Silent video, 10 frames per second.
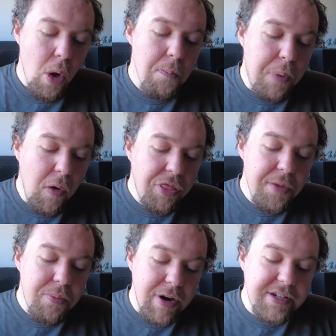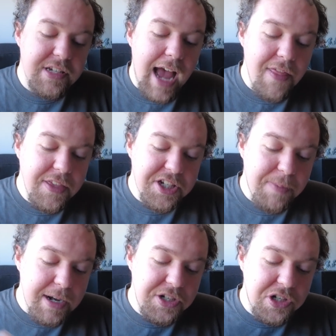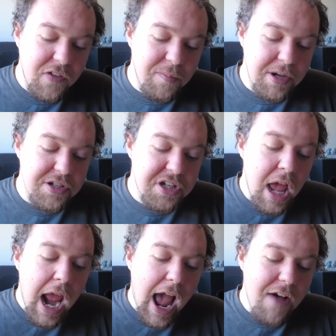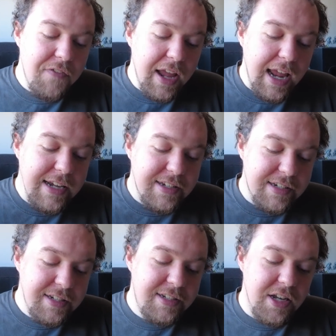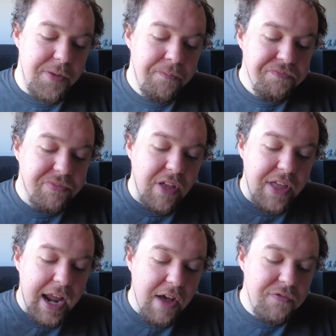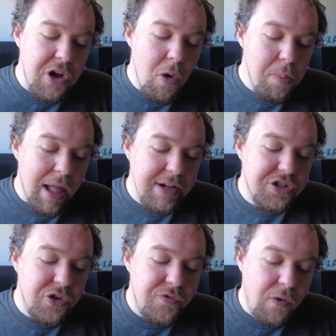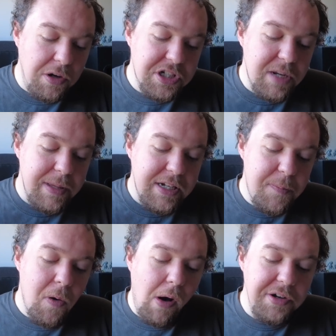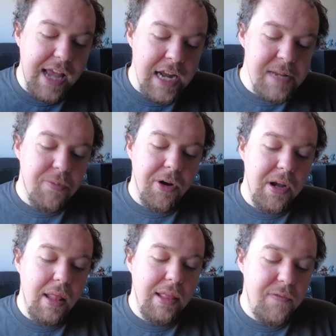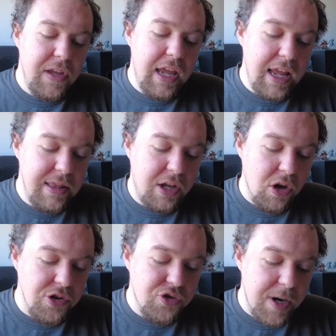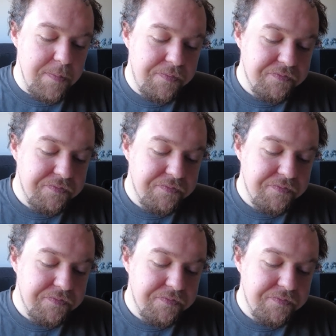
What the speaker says: Both the Brits and the Spanish governments have insisted that they have no plans to forcibly deport any Briton living in the country.